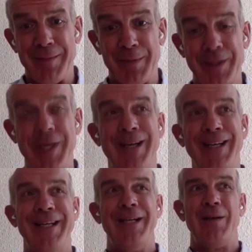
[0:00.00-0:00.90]
But
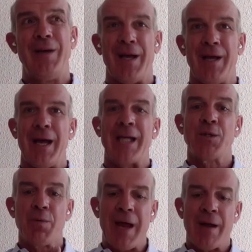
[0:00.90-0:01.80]

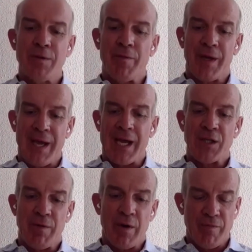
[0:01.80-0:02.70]
as out of the
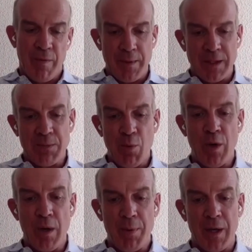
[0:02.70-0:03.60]
cash flow from the
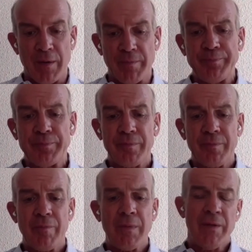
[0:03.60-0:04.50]
smaller plant,
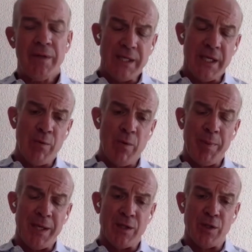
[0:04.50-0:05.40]
the idea would
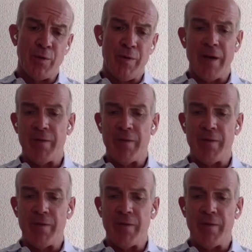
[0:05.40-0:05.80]
be to